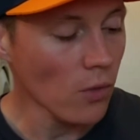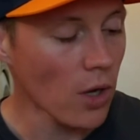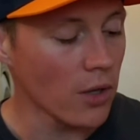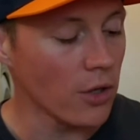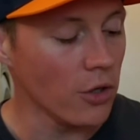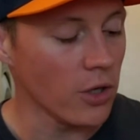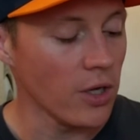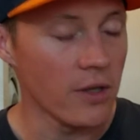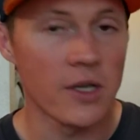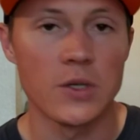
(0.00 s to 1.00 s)
And then you can
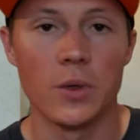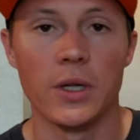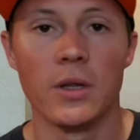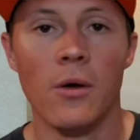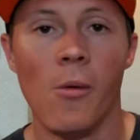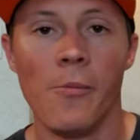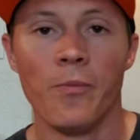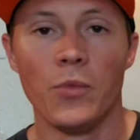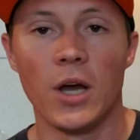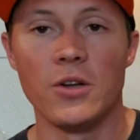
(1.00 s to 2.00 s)
eat this with
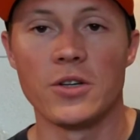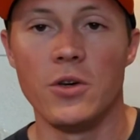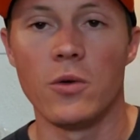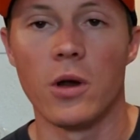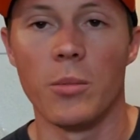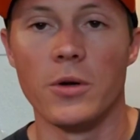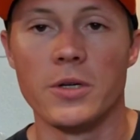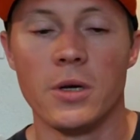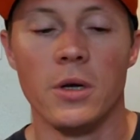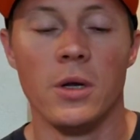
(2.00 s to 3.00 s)
not just
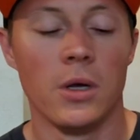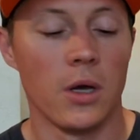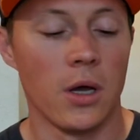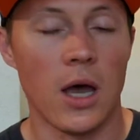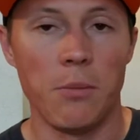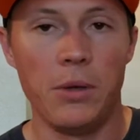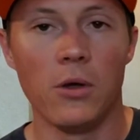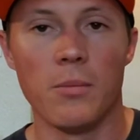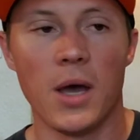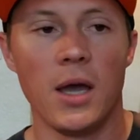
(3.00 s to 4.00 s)
cucumbers. I
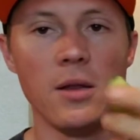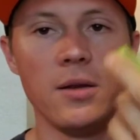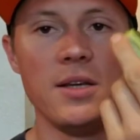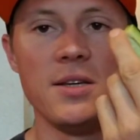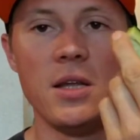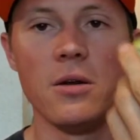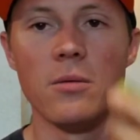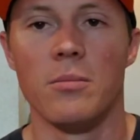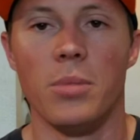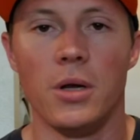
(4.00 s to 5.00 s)
peeled mine and de-seeded
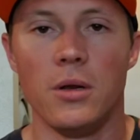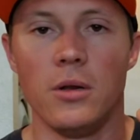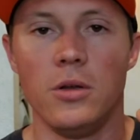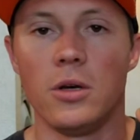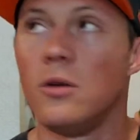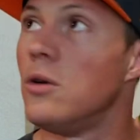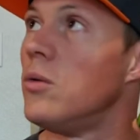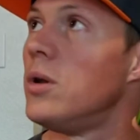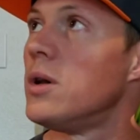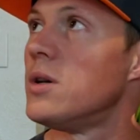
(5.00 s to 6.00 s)
them, but you can do it
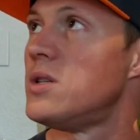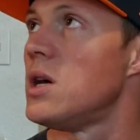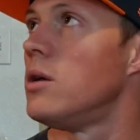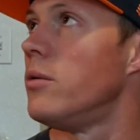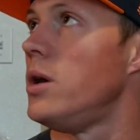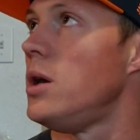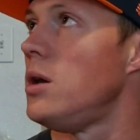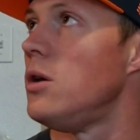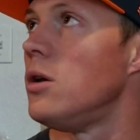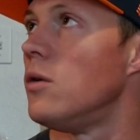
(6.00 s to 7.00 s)
with celery,
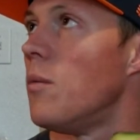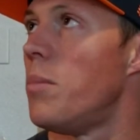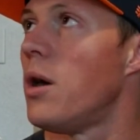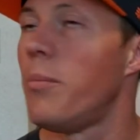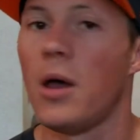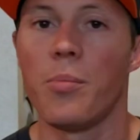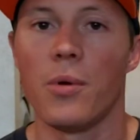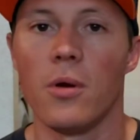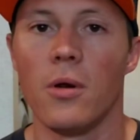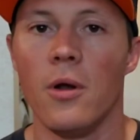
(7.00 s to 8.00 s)
you can do a bell
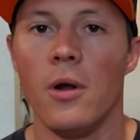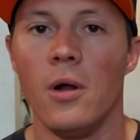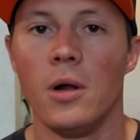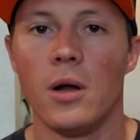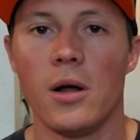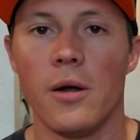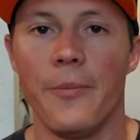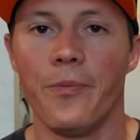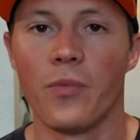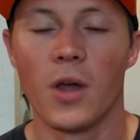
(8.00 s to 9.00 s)
pepper.
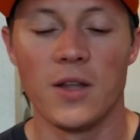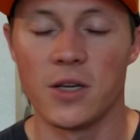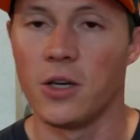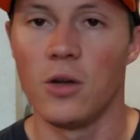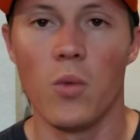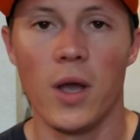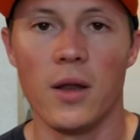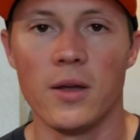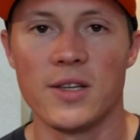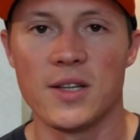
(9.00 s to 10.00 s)
It's a good way
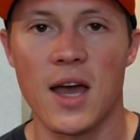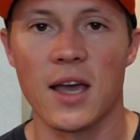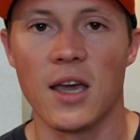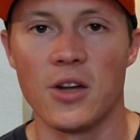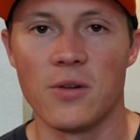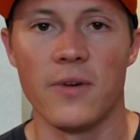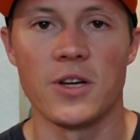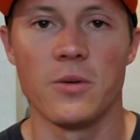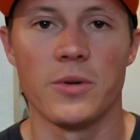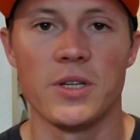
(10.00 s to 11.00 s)
to snack and get your
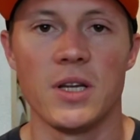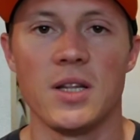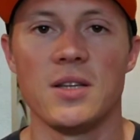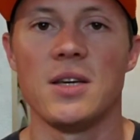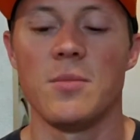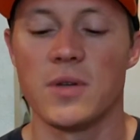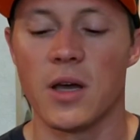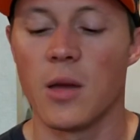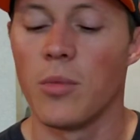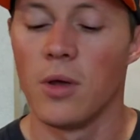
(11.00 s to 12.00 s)
vegetables in at the same
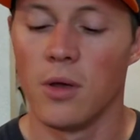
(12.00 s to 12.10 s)
time